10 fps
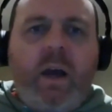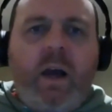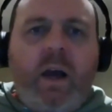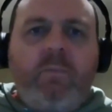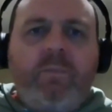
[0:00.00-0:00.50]

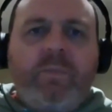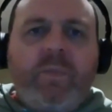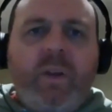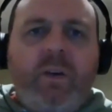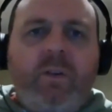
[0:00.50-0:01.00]

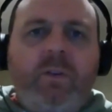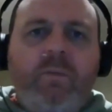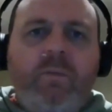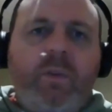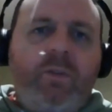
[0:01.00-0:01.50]

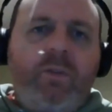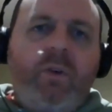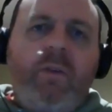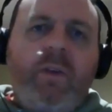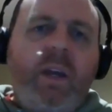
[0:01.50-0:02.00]

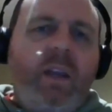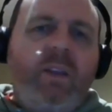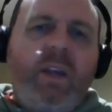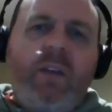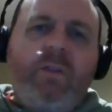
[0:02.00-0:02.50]
Do I have
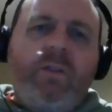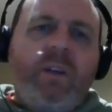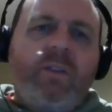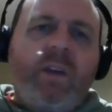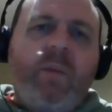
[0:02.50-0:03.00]
anything
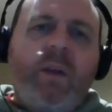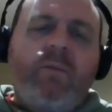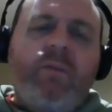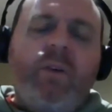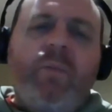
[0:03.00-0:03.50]
interesting to say about
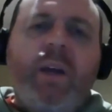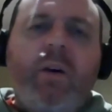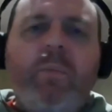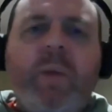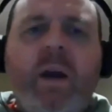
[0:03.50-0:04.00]
the film?
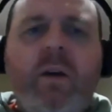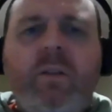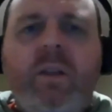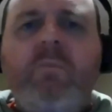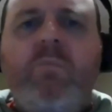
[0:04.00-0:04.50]
Now,
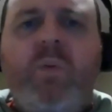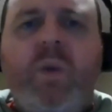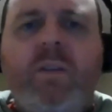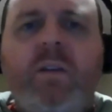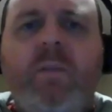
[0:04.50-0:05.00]
apparently,
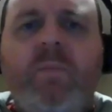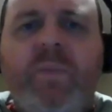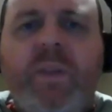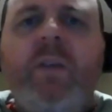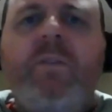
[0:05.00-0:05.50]
Britain
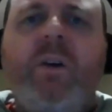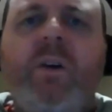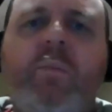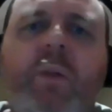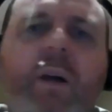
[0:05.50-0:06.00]
is the
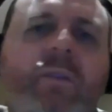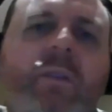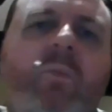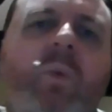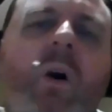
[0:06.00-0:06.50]
only place in
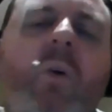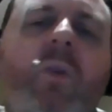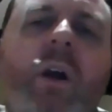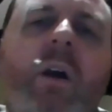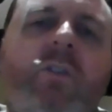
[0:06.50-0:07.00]
the
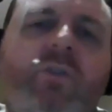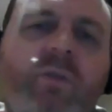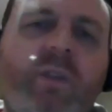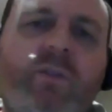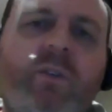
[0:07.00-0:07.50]
world
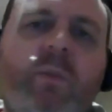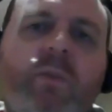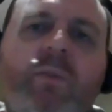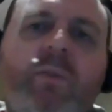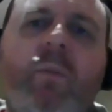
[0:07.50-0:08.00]
during this time
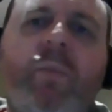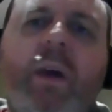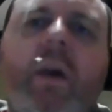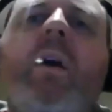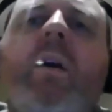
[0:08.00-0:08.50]
of the film
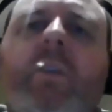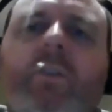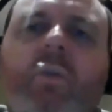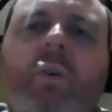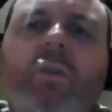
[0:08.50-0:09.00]

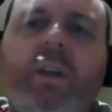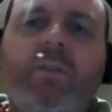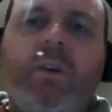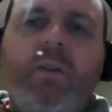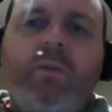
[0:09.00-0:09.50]
there's quarantine
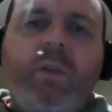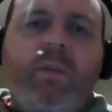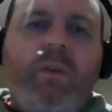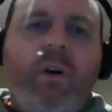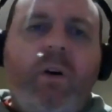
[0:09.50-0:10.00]
zoned with
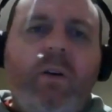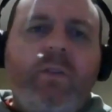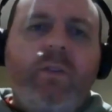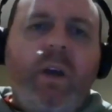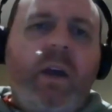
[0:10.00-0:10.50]
the
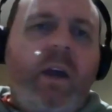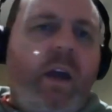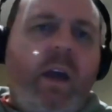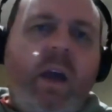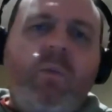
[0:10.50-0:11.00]
virus.
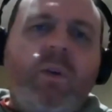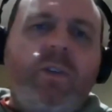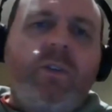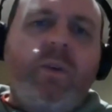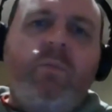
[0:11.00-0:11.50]
And
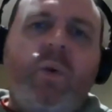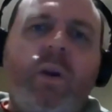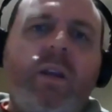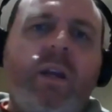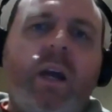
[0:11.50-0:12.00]
once you enter
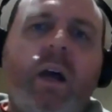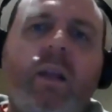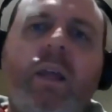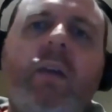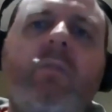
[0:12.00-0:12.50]
Britain, you
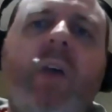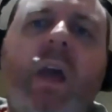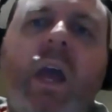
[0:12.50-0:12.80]
can't leave.